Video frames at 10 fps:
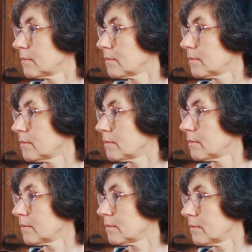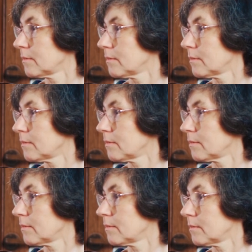
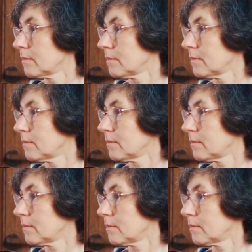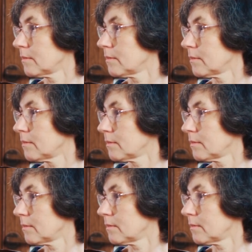
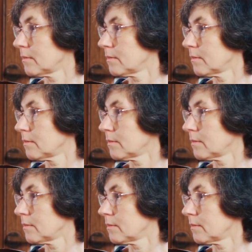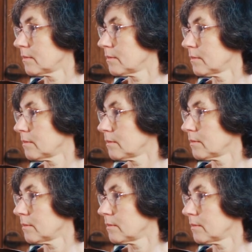
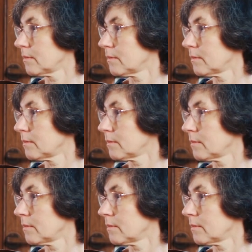This person isn't speaking.